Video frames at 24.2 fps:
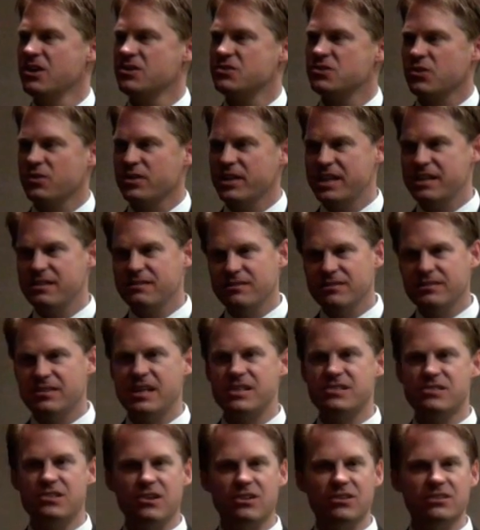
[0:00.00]
So
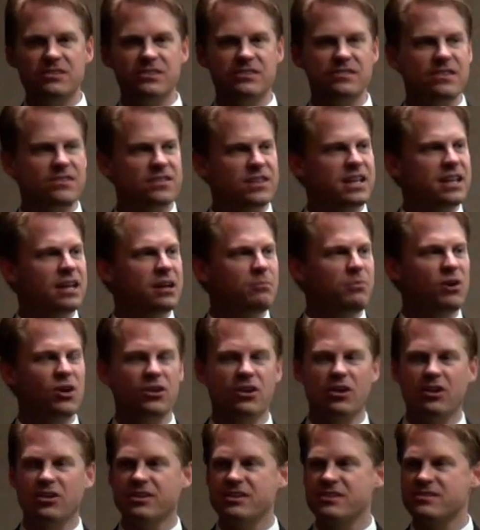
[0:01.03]
they start to think
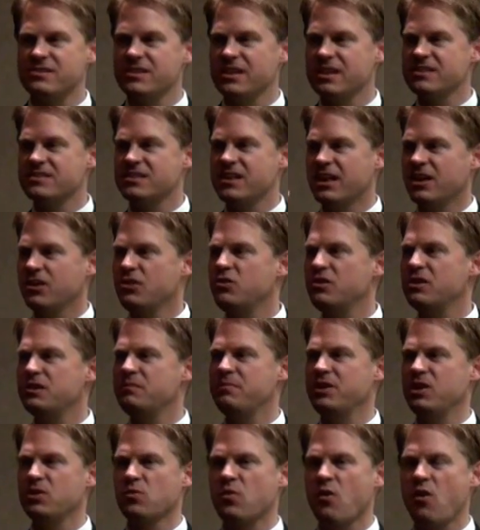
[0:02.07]
about all these things that could
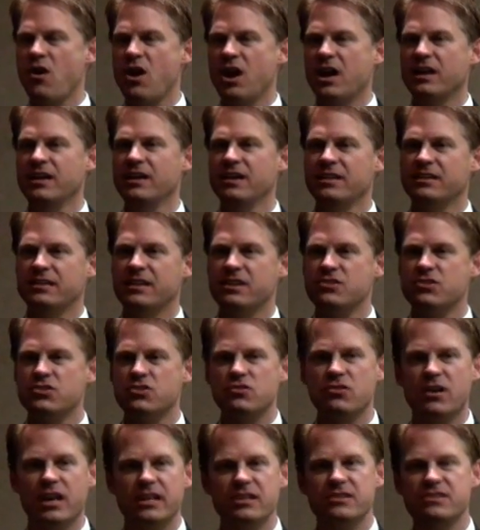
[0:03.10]
be wrong, that you're
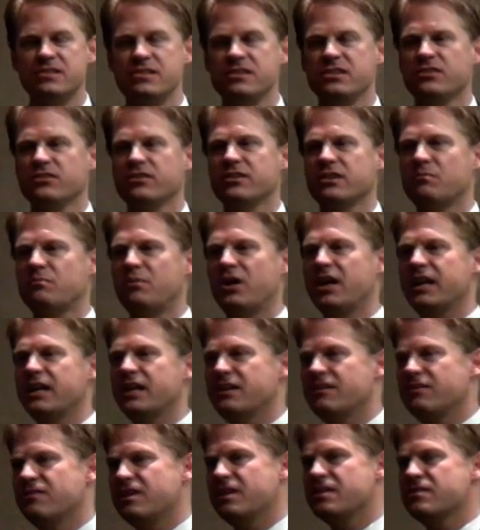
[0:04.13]
trying to steal their
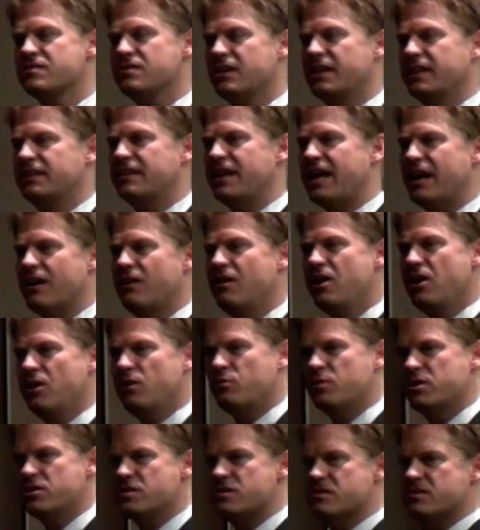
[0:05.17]
money, things like that,
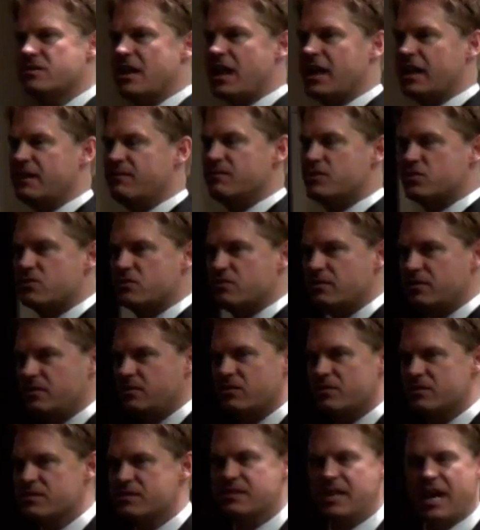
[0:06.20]
which is not even, you
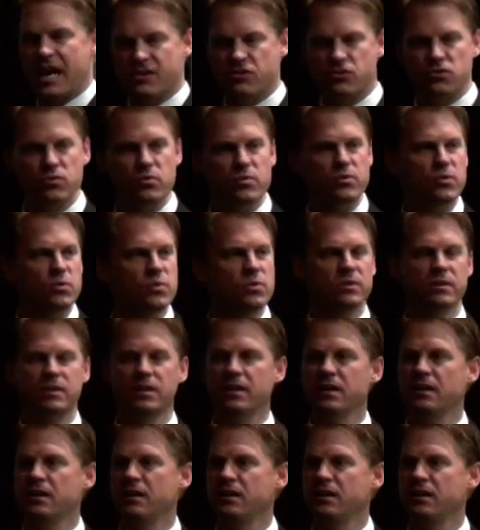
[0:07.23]
know, it's not true.